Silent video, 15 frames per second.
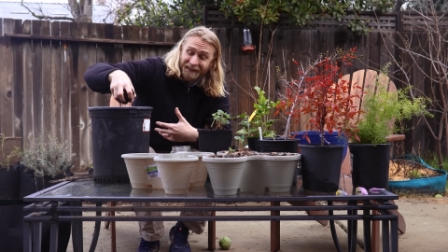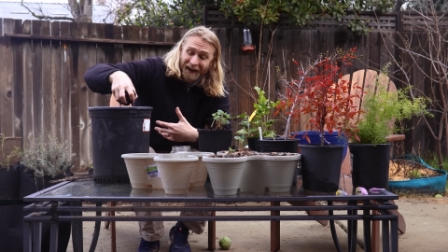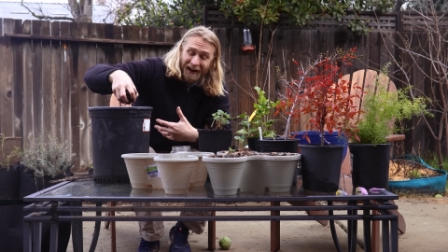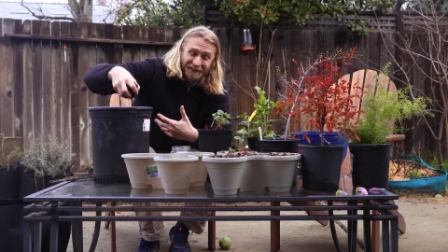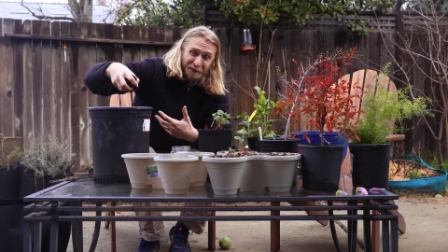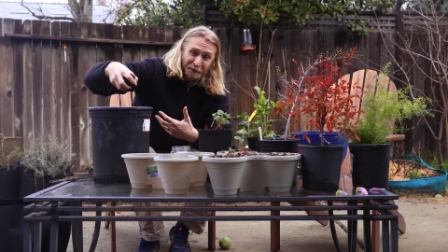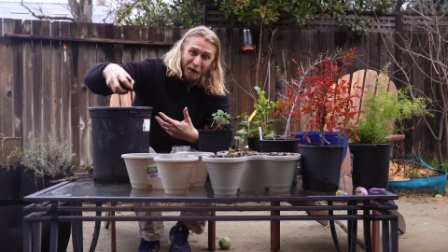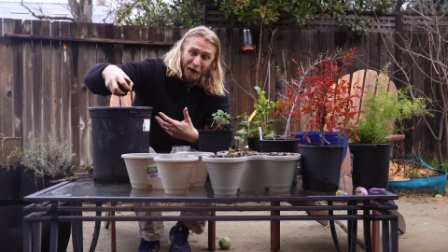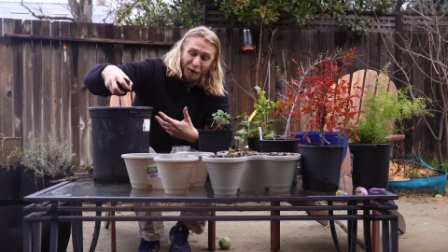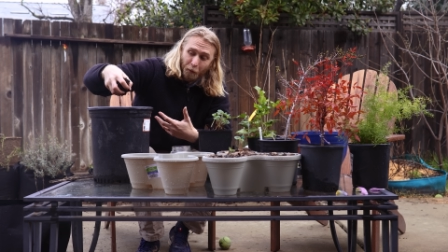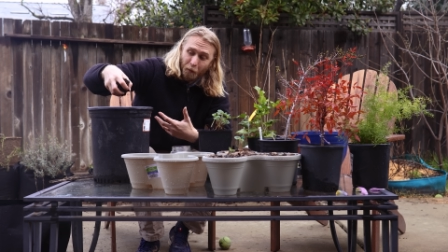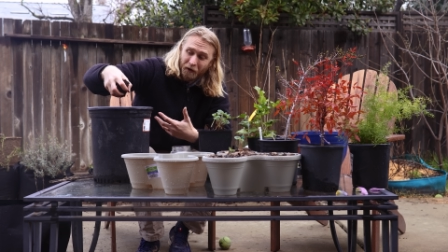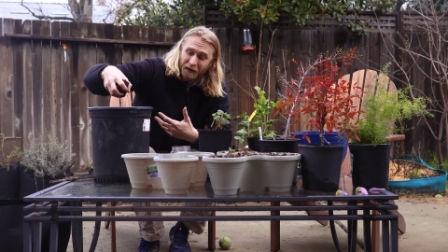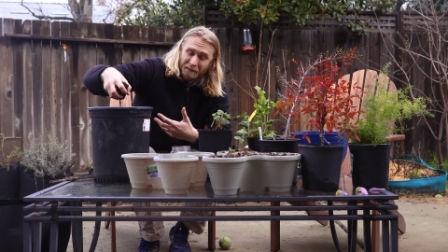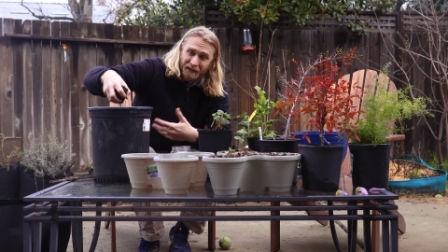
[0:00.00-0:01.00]
It has a lot
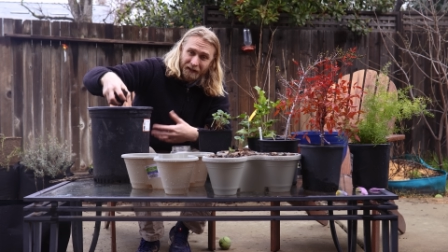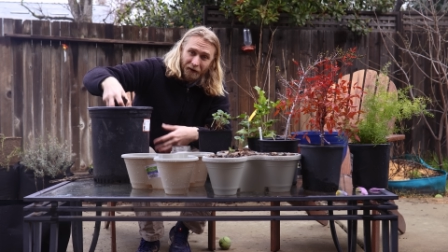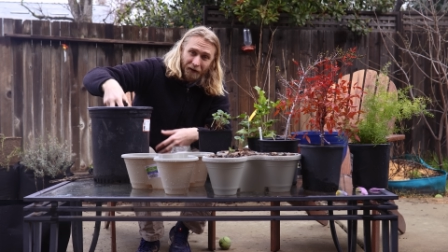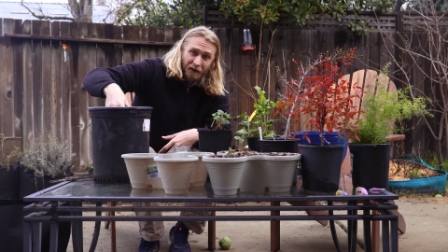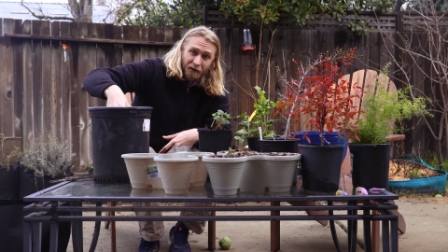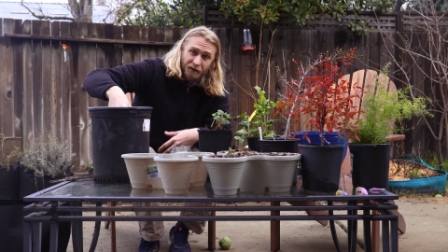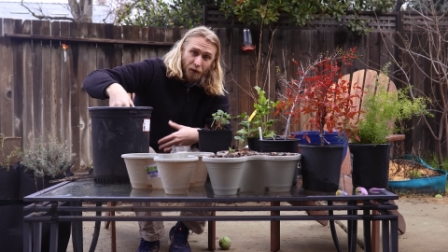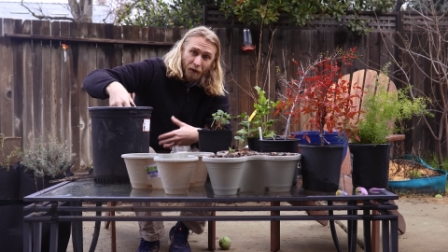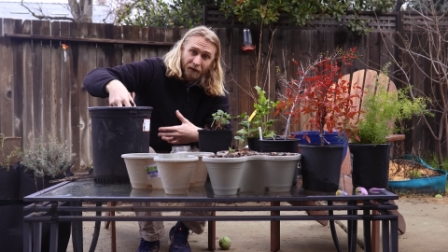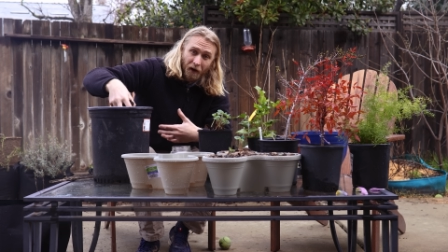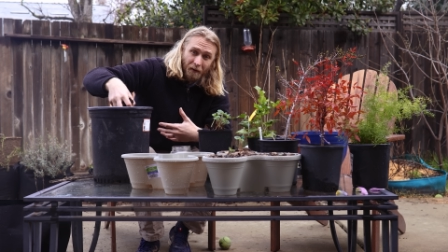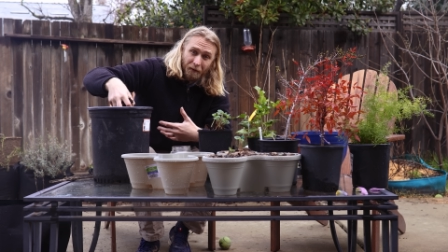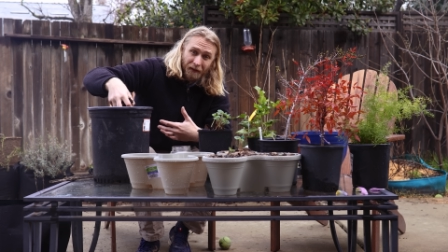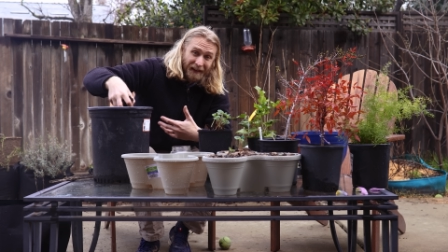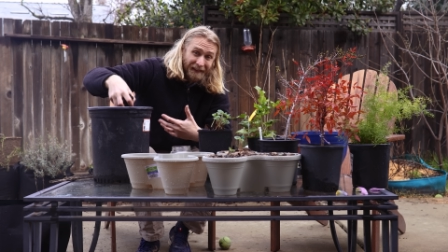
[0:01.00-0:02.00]
of woody material. So I've
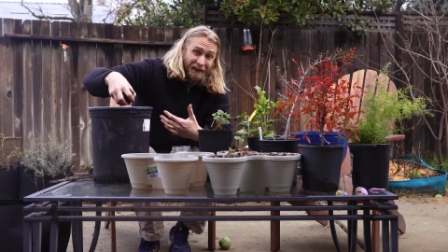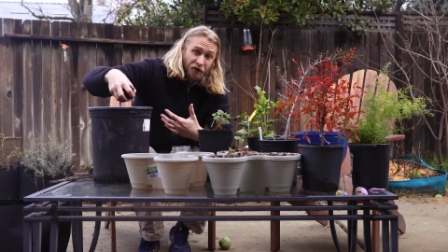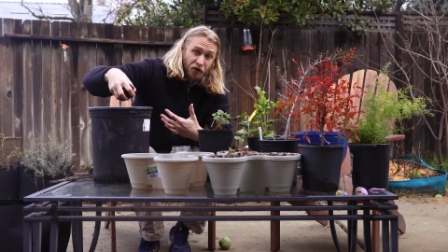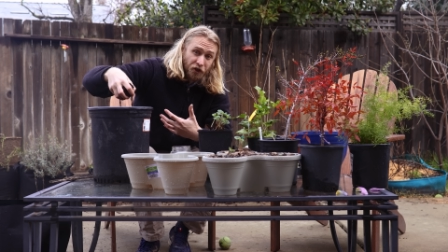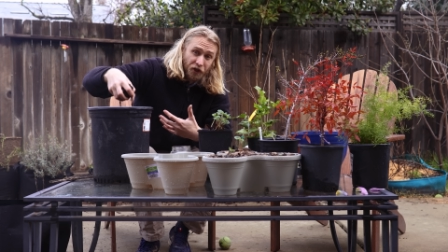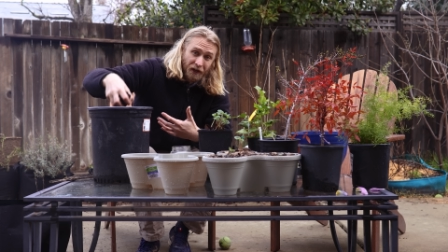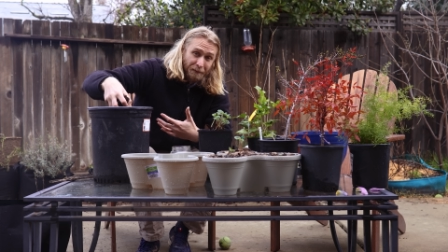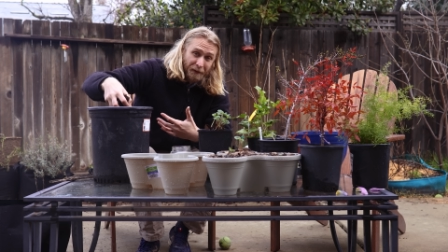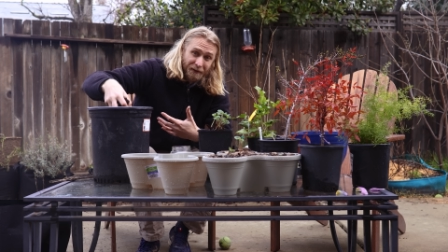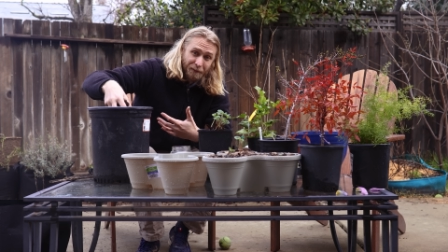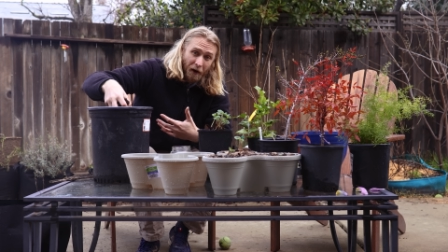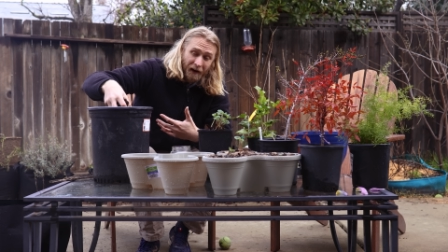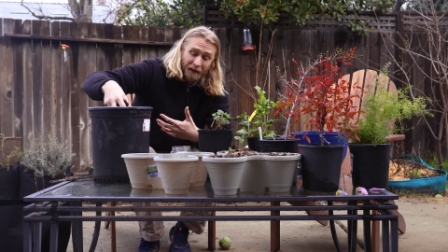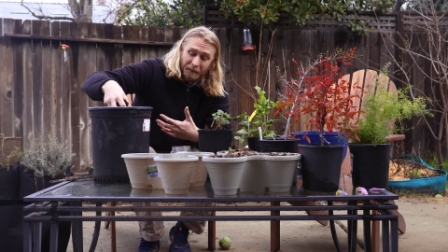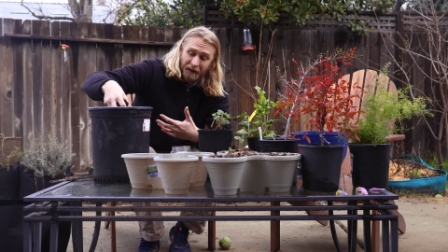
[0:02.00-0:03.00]
gone with like the cheapest
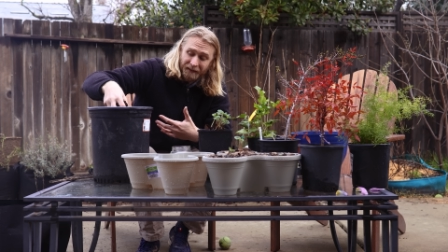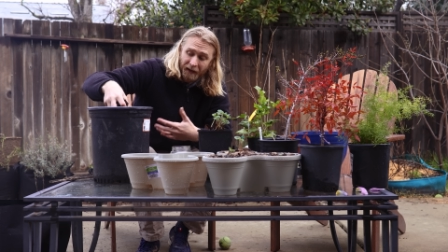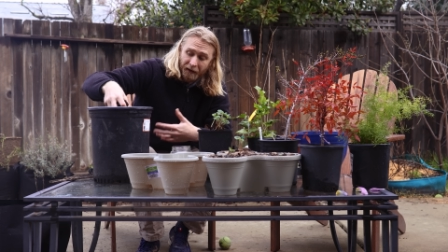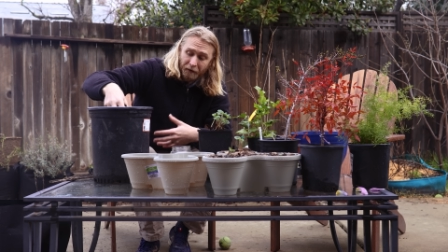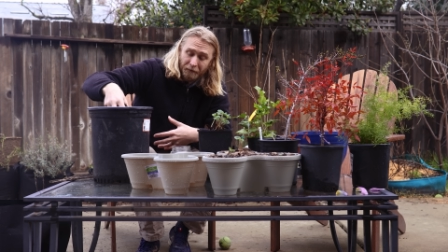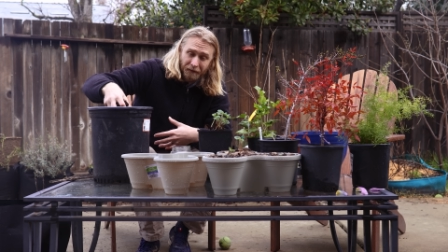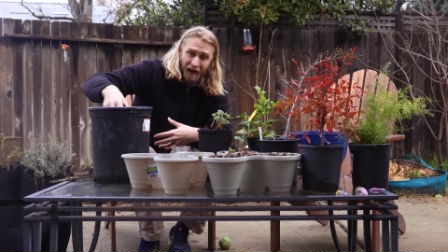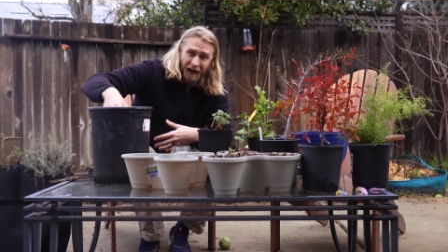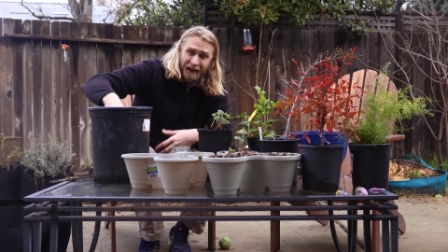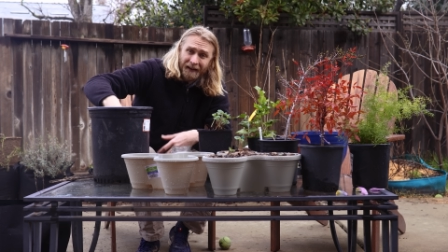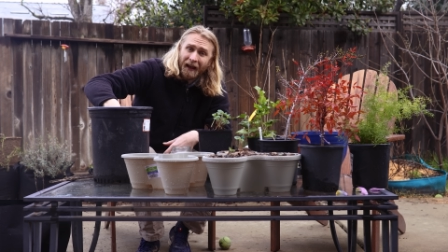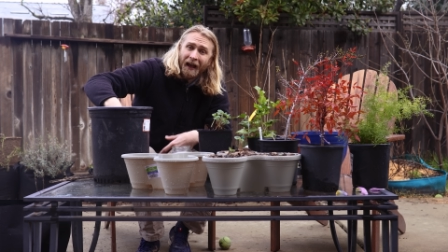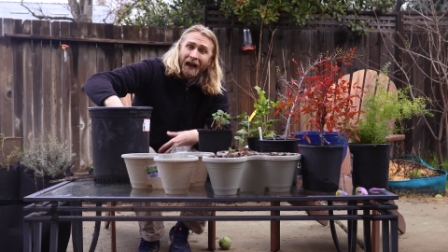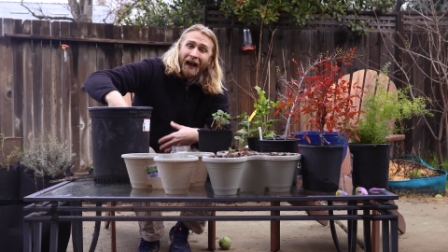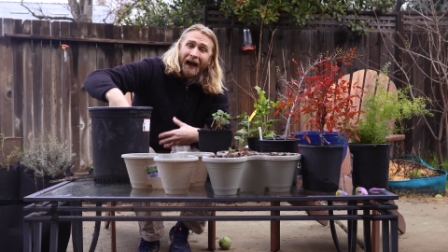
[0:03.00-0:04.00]
potting mix I could find.
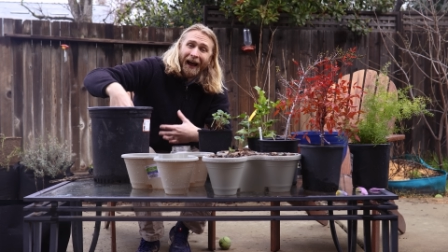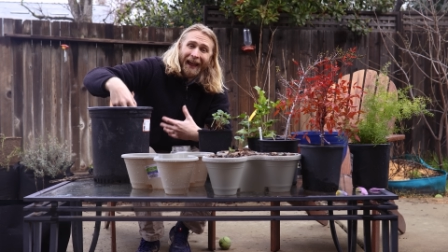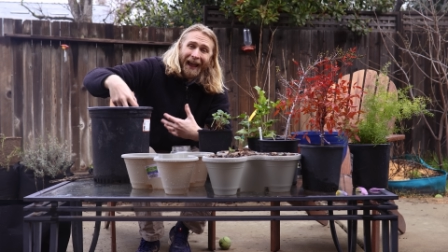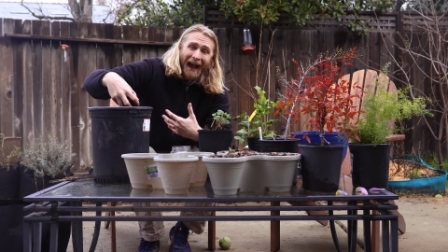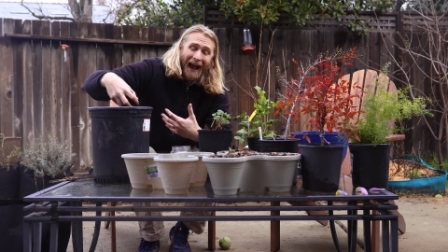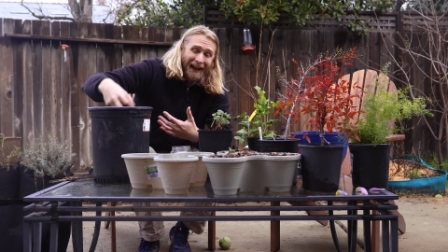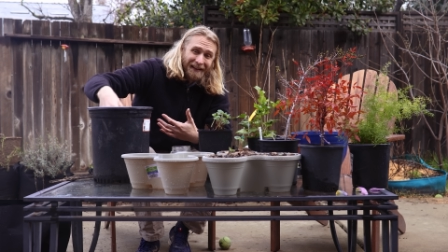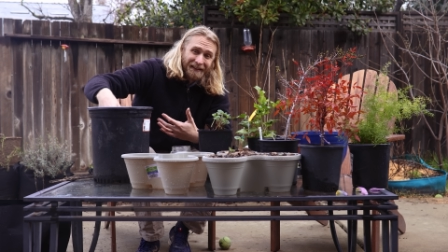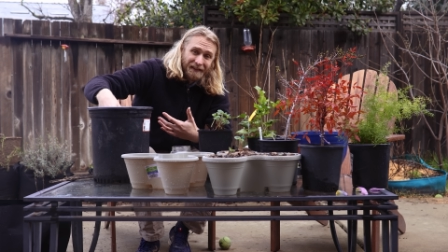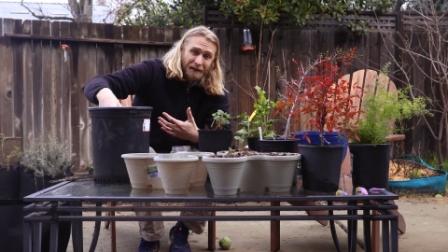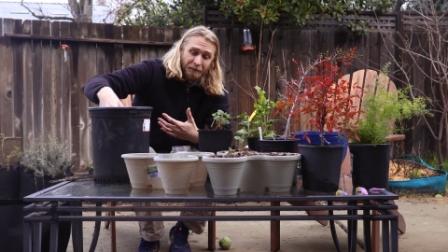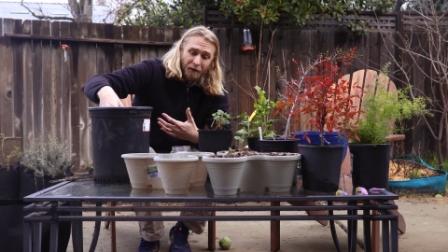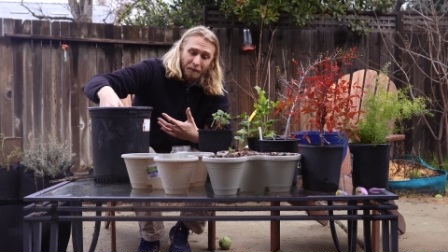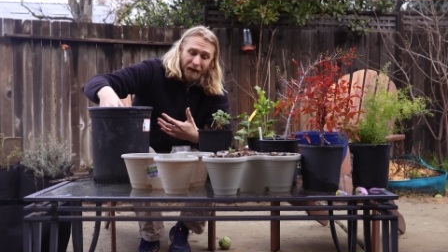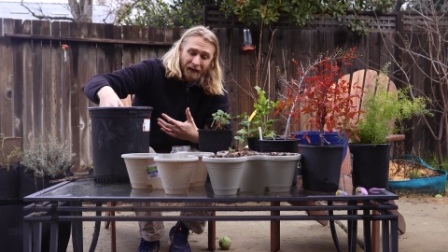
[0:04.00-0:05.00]
I added
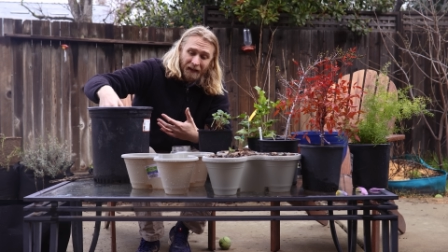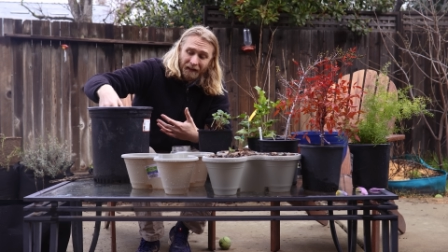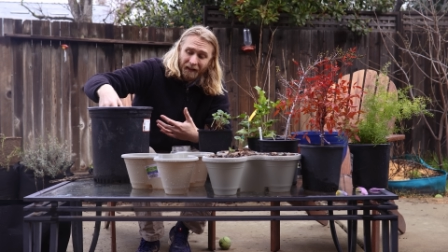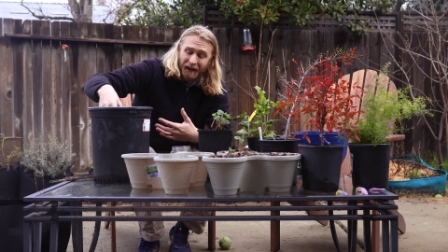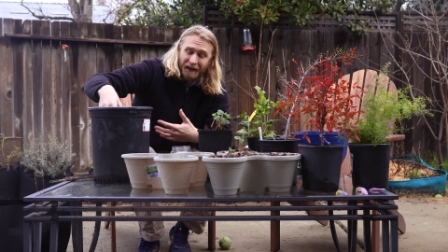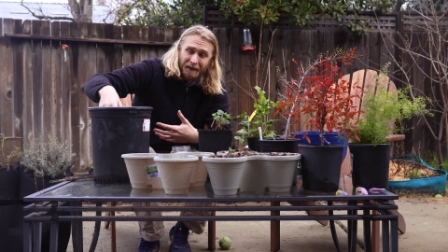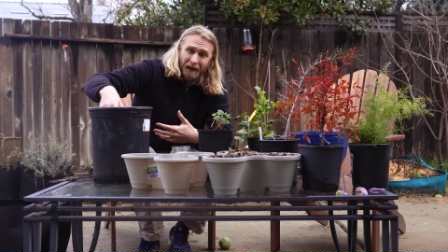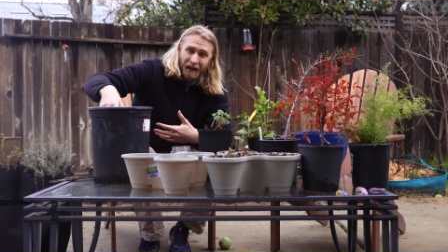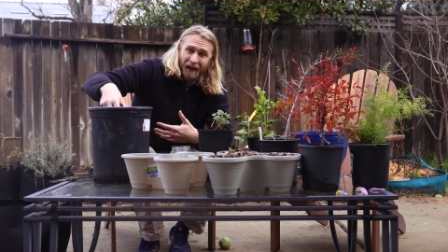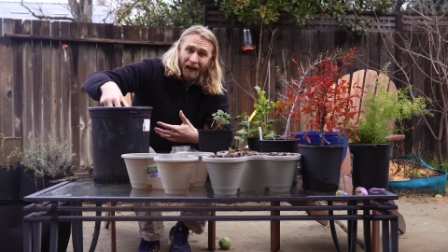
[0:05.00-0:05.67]
some vermiculite,